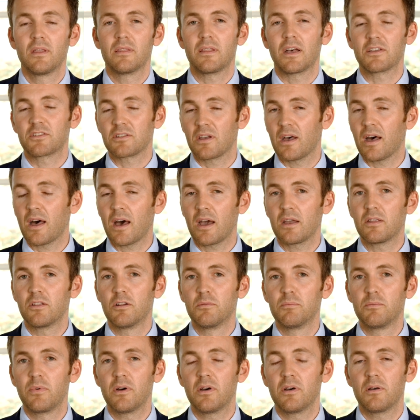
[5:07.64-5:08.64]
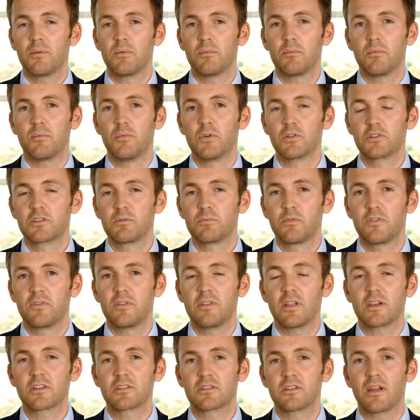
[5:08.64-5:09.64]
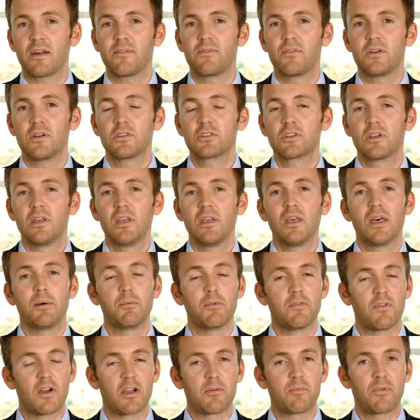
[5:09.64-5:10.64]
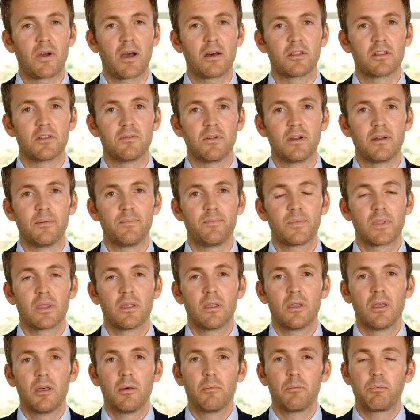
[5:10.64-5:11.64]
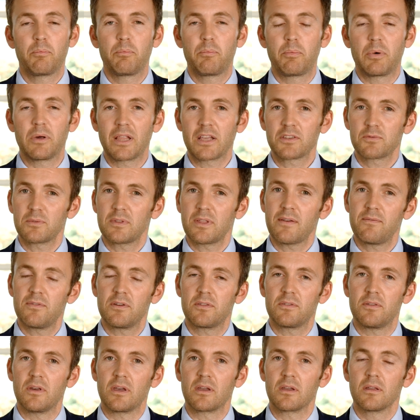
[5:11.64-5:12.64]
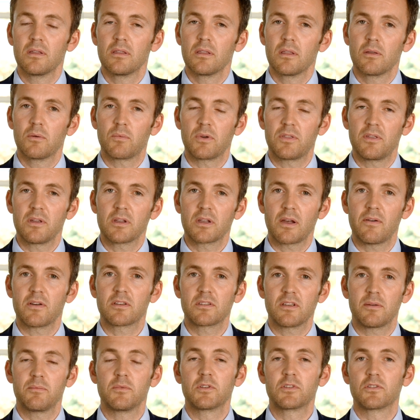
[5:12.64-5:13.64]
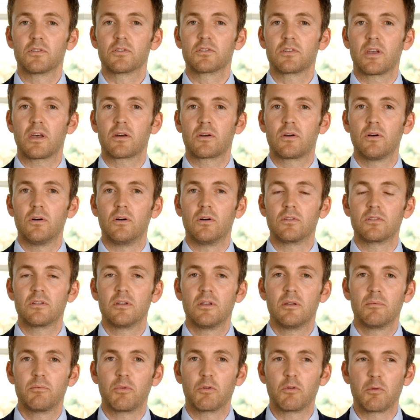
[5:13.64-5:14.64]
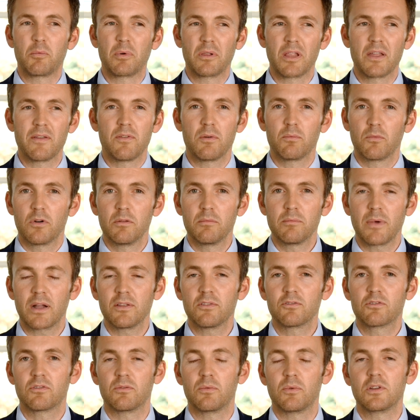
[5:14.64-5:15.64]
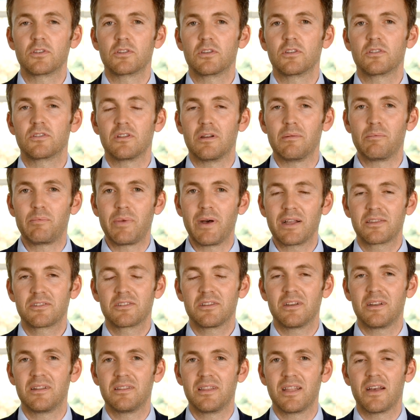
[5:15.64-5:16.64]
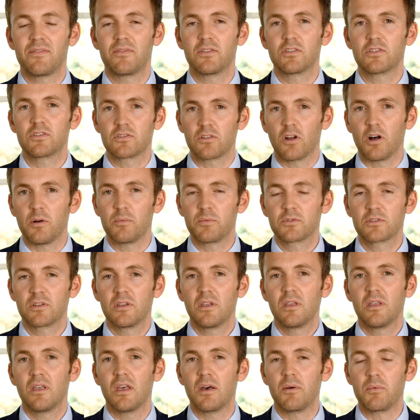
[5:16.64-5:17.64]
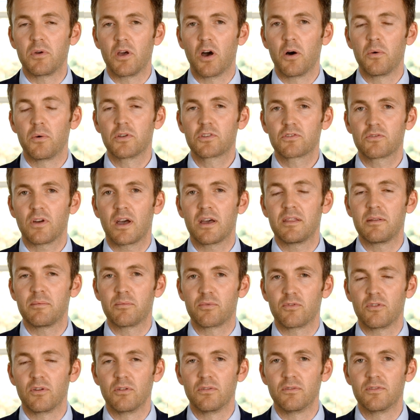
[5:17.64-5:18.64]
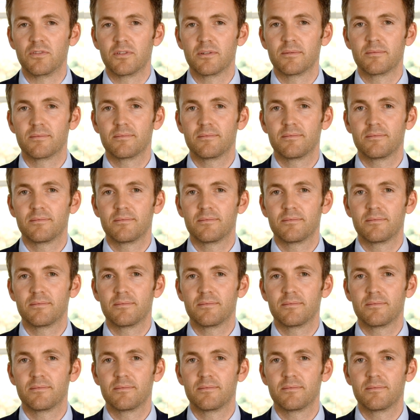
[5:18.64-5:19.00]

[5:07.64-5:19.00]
That's a high number, much above the national average, and we're very proud of it. But as with everything, we think our exam results are good, but we believe in one mantra, which is that better never stops, and we always try and improve.